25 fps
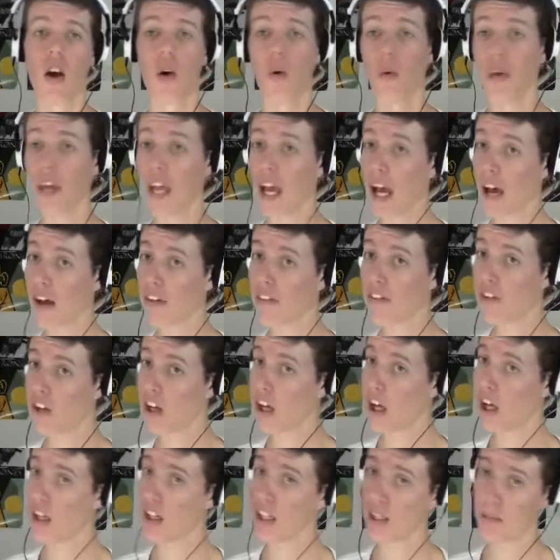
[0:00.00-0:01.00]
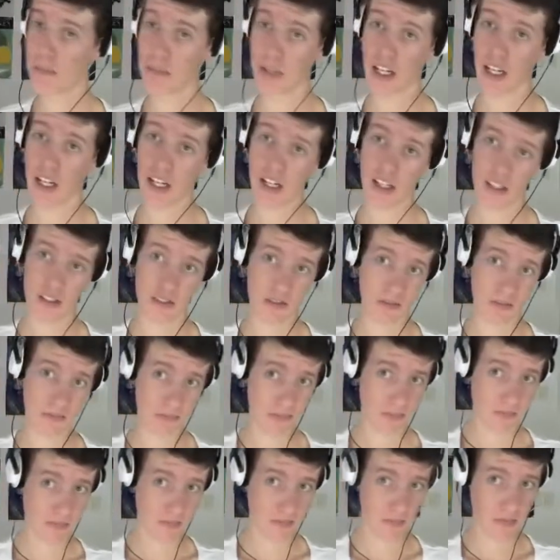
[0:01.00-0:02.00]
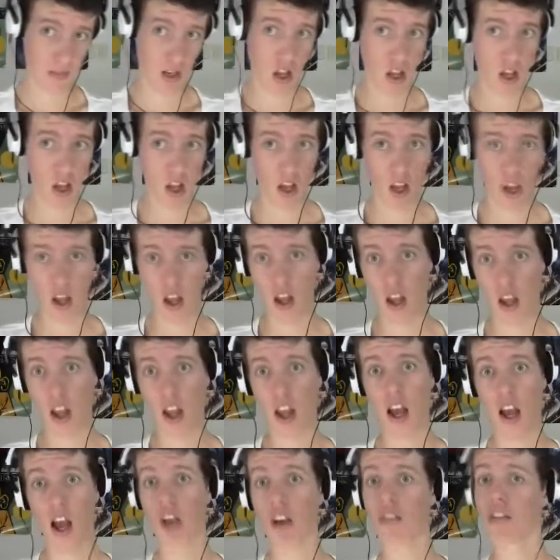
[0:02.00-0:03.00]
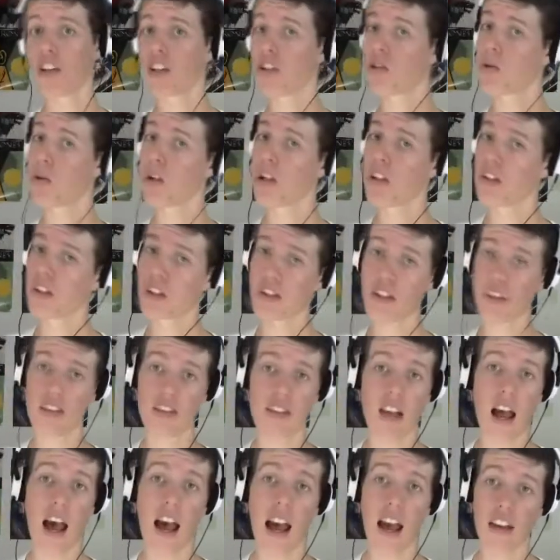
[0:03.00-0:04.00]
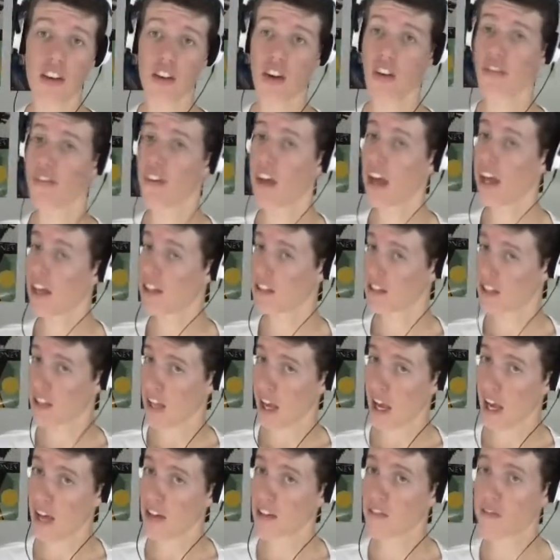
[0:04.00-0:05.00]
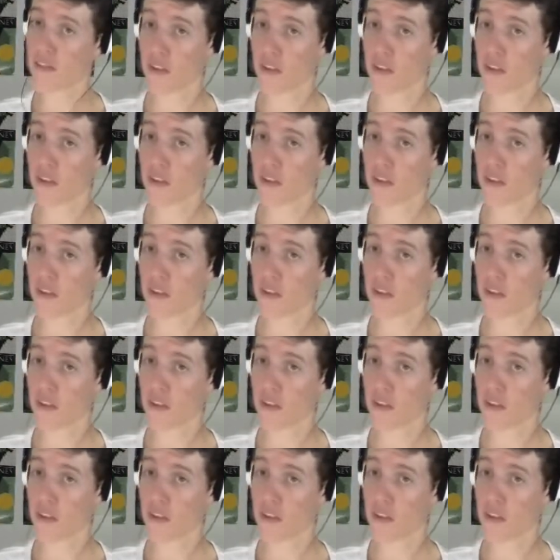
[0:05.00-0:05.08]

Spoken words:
We have Olympia. A ritual to decide your fate and